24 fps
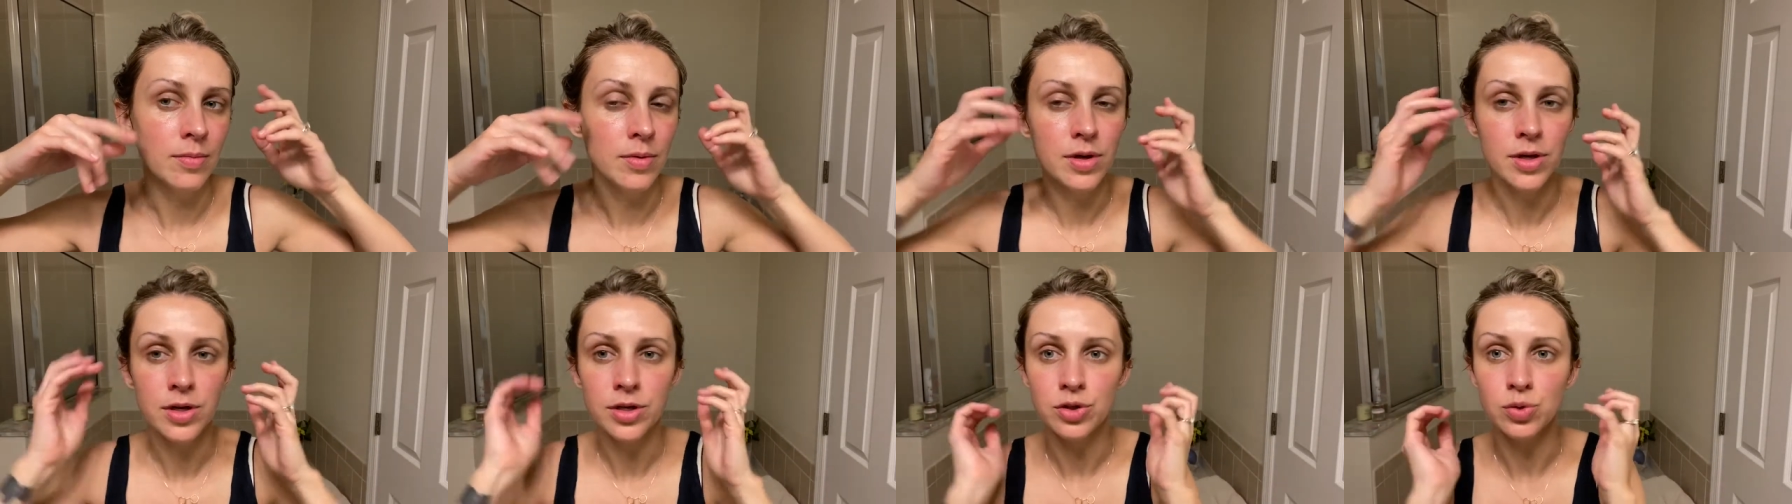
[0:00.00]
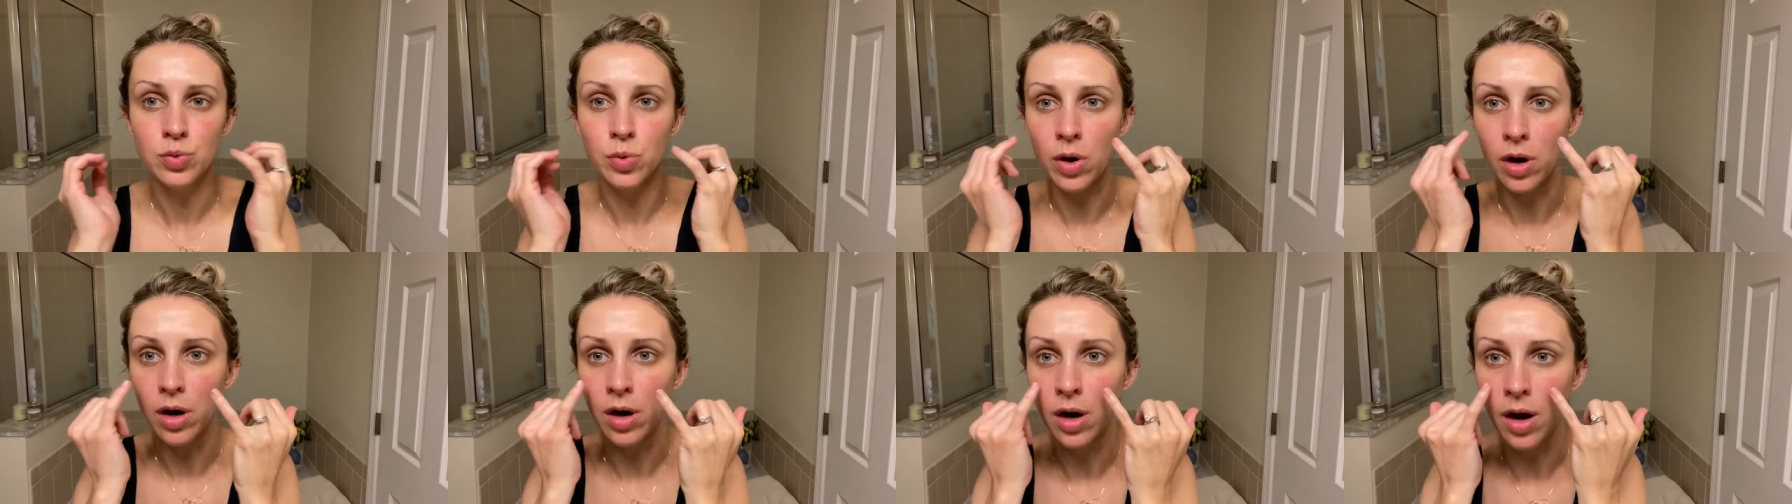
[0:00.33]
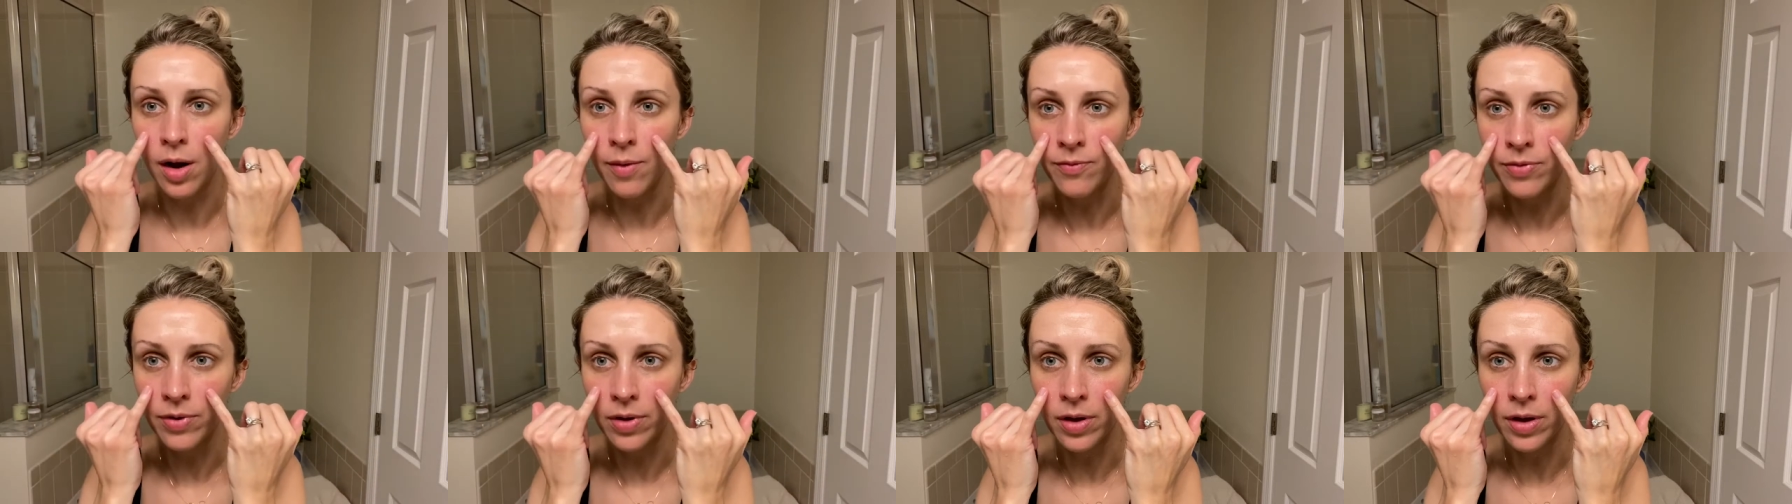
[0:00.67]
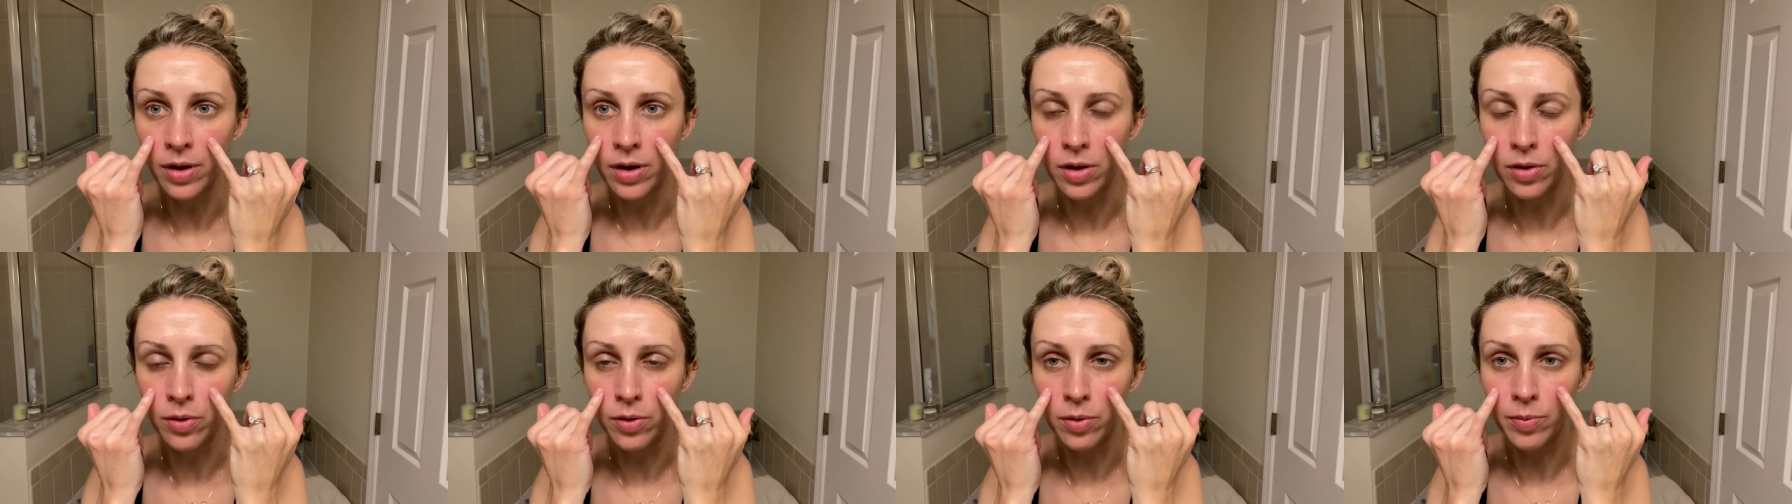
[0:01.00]
is where I'm
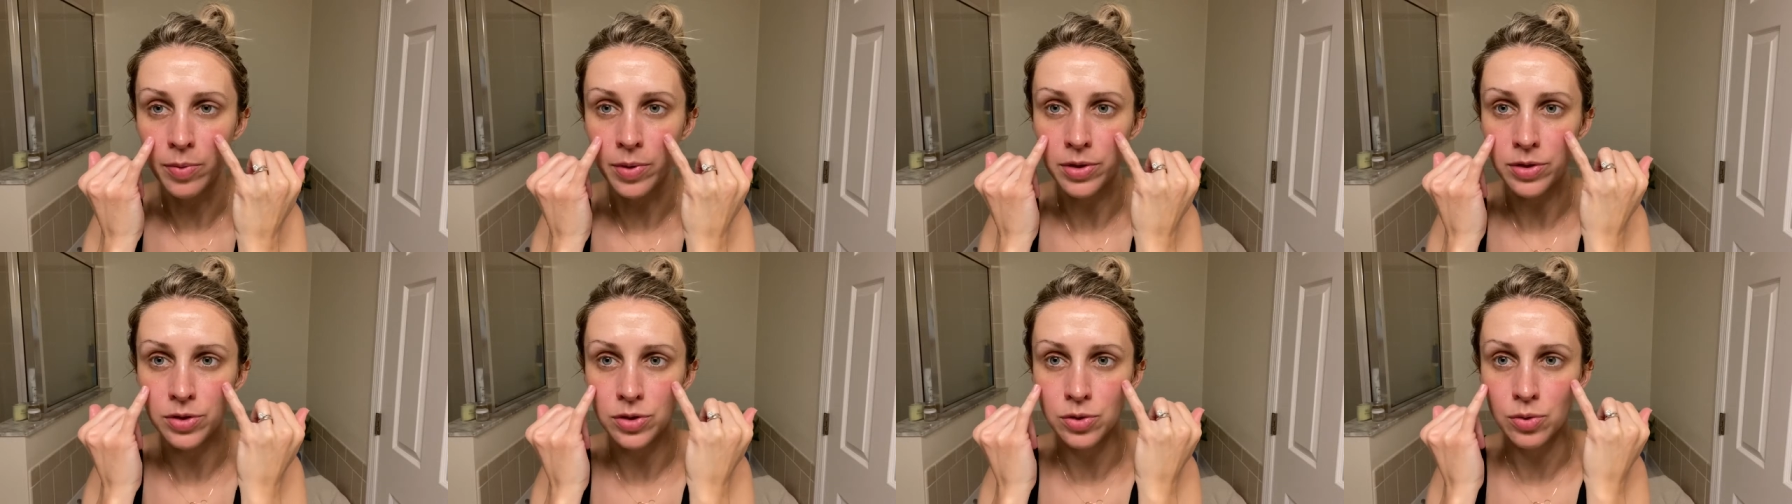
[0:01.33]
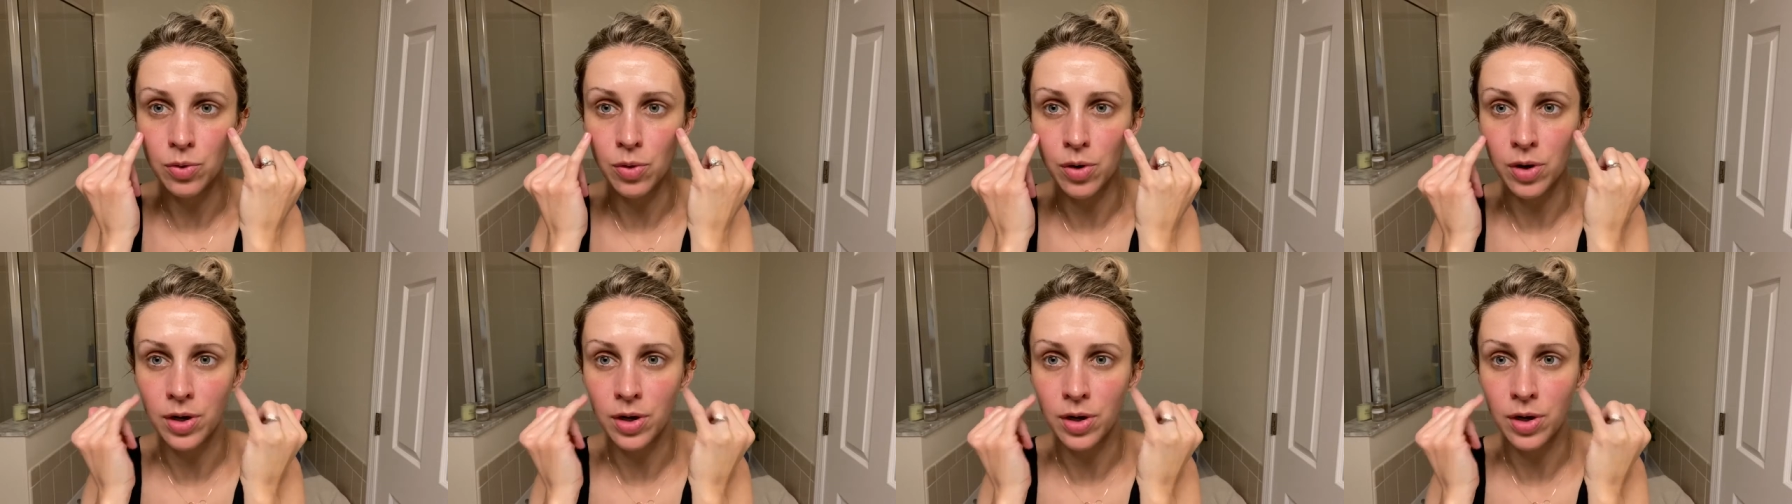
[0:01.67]
feeling a little bit sore,